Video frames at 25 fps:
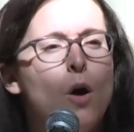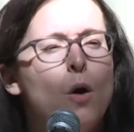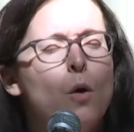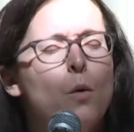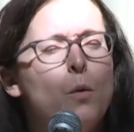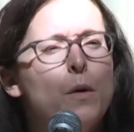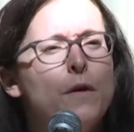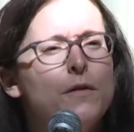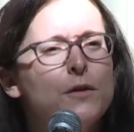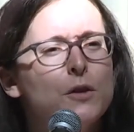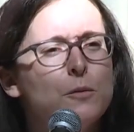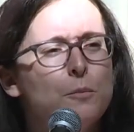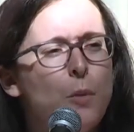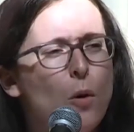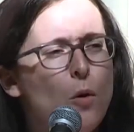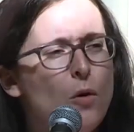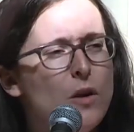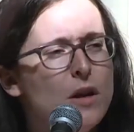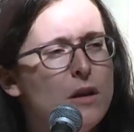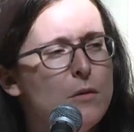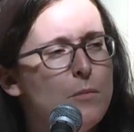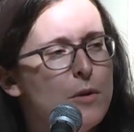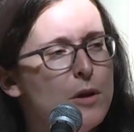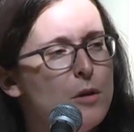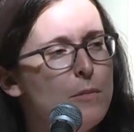We've
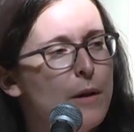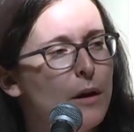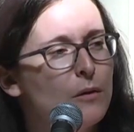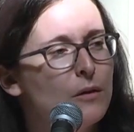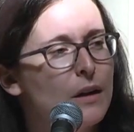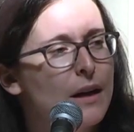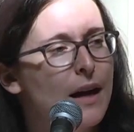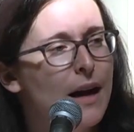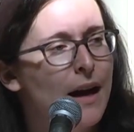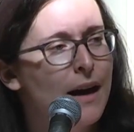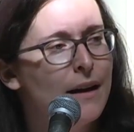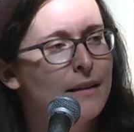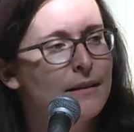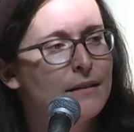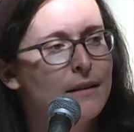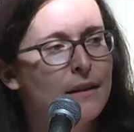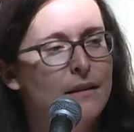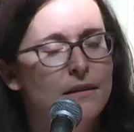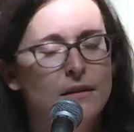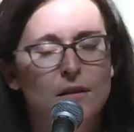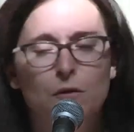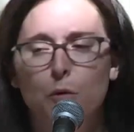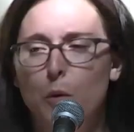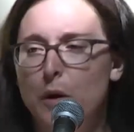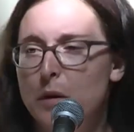spoken a bit about the
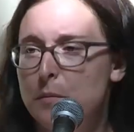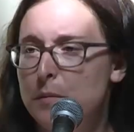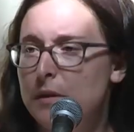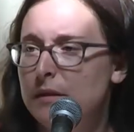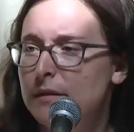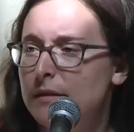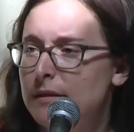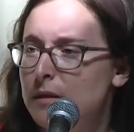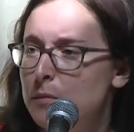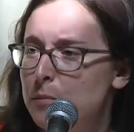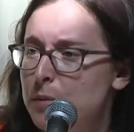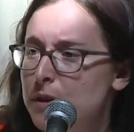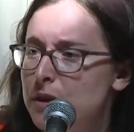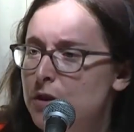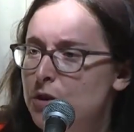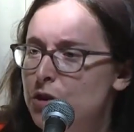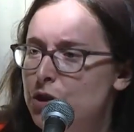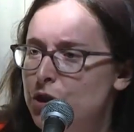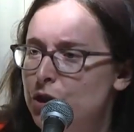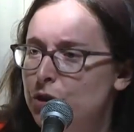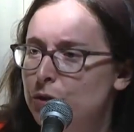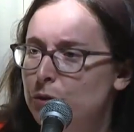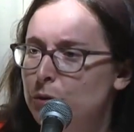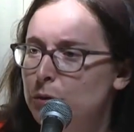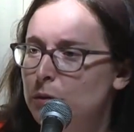content of what it means to be a
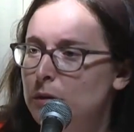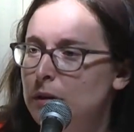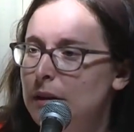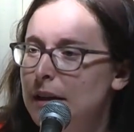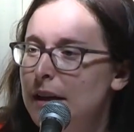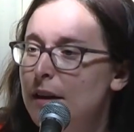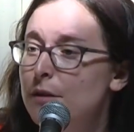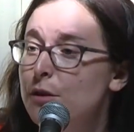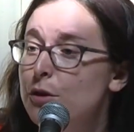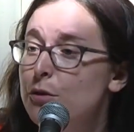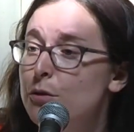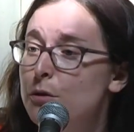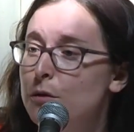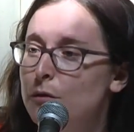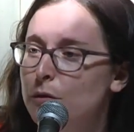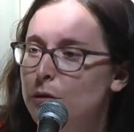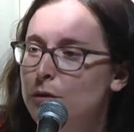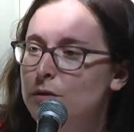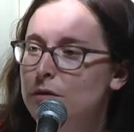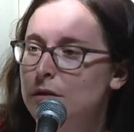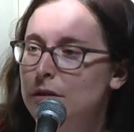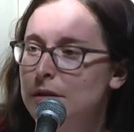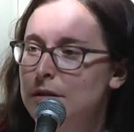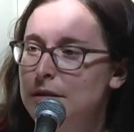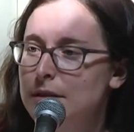Jew in the
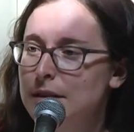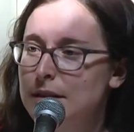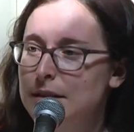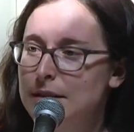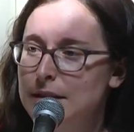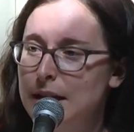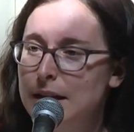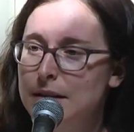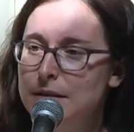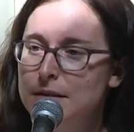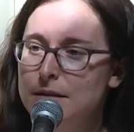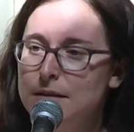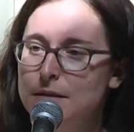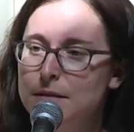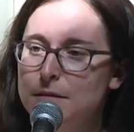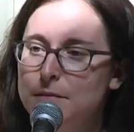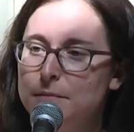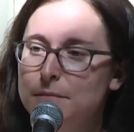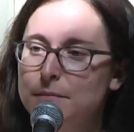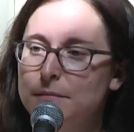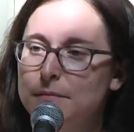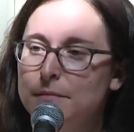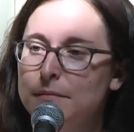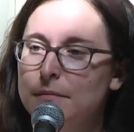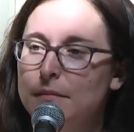universalistic sense.
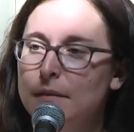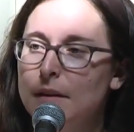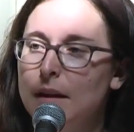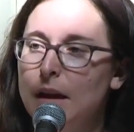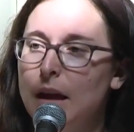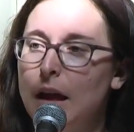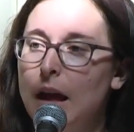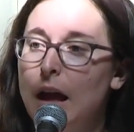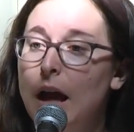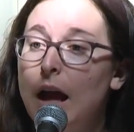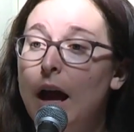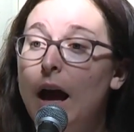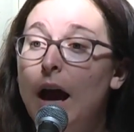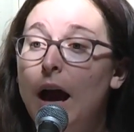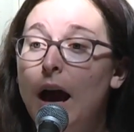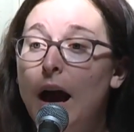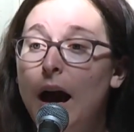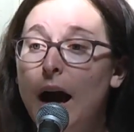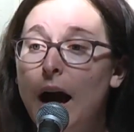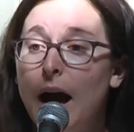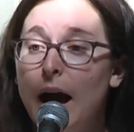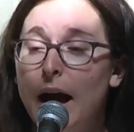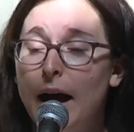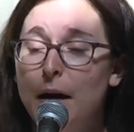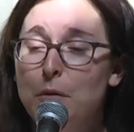
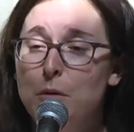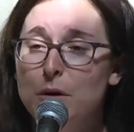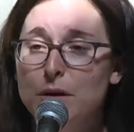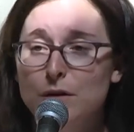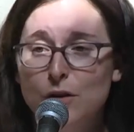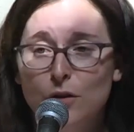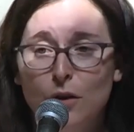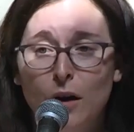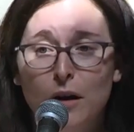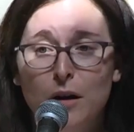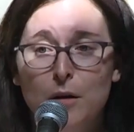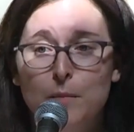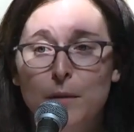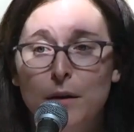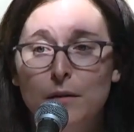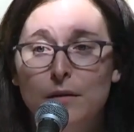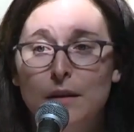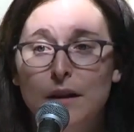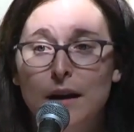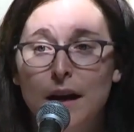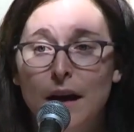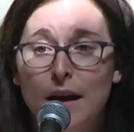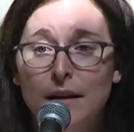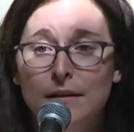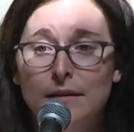I want to talk about the
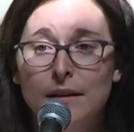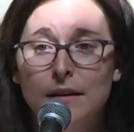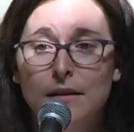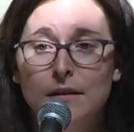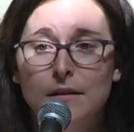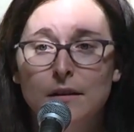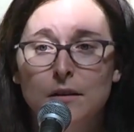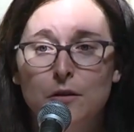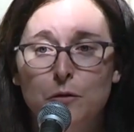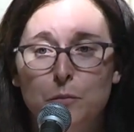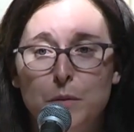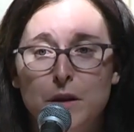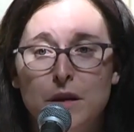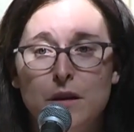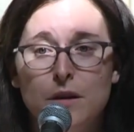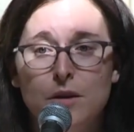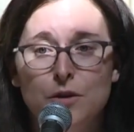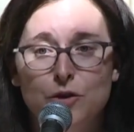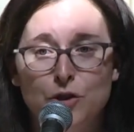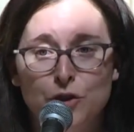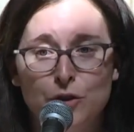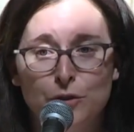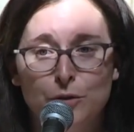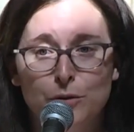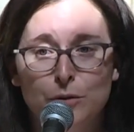content of being a
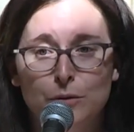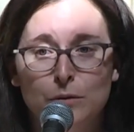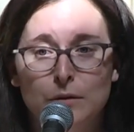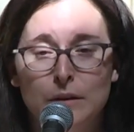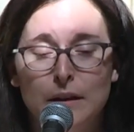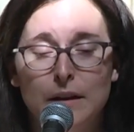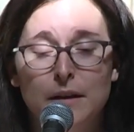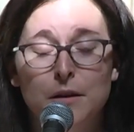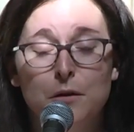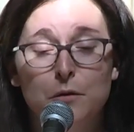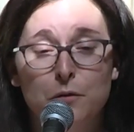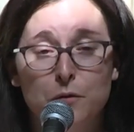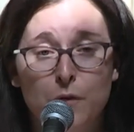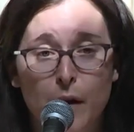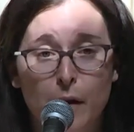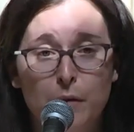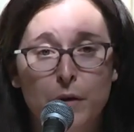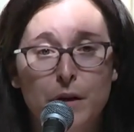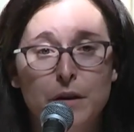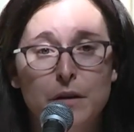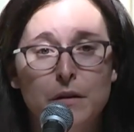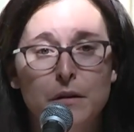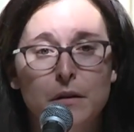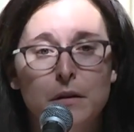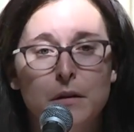Jew in a
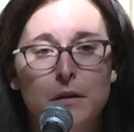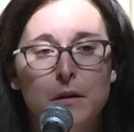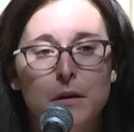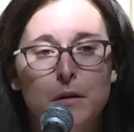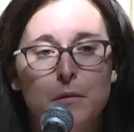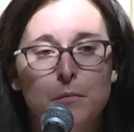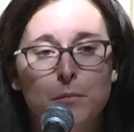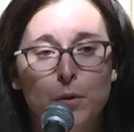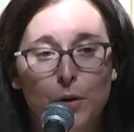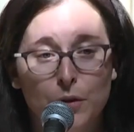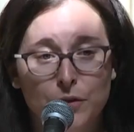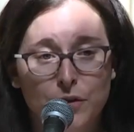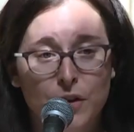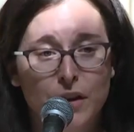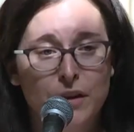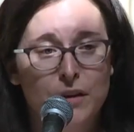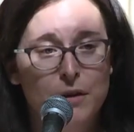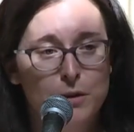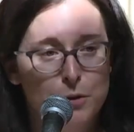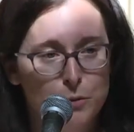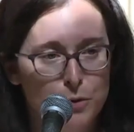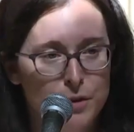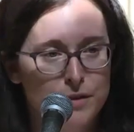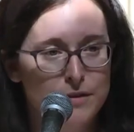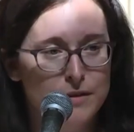very
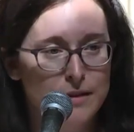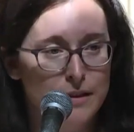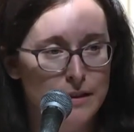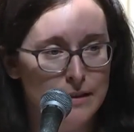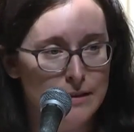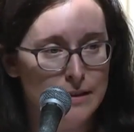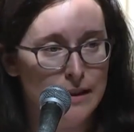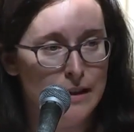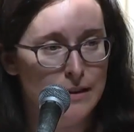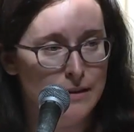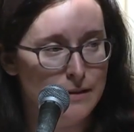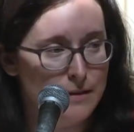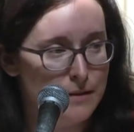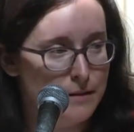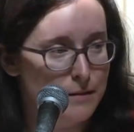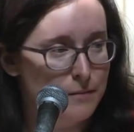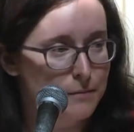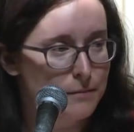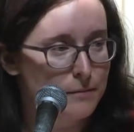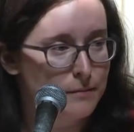particularistic sense.